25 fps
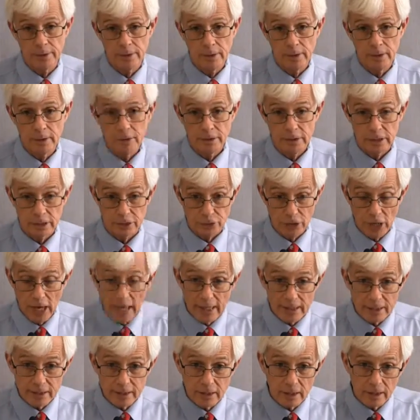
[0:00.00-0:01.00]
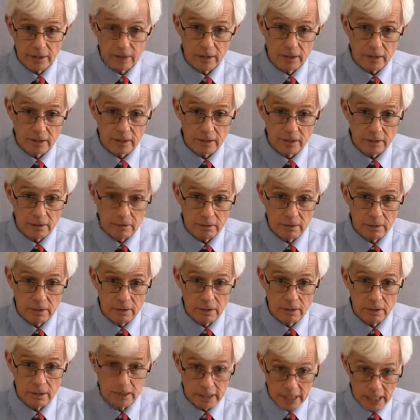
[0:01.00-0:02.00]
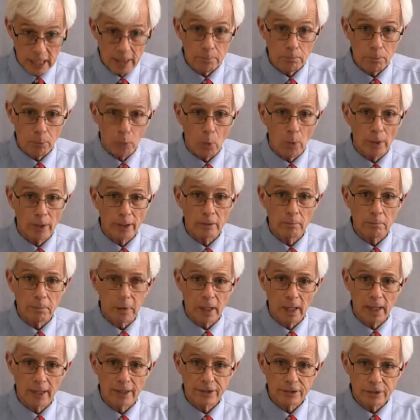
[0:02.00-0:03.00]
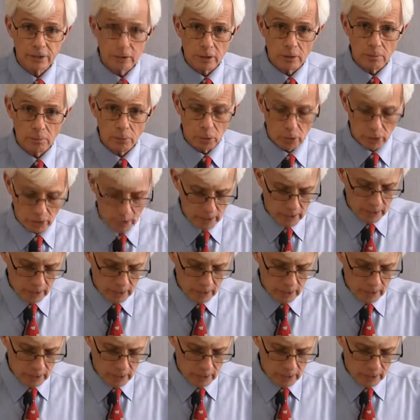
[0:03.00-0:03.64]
suggest that this same point applies to the book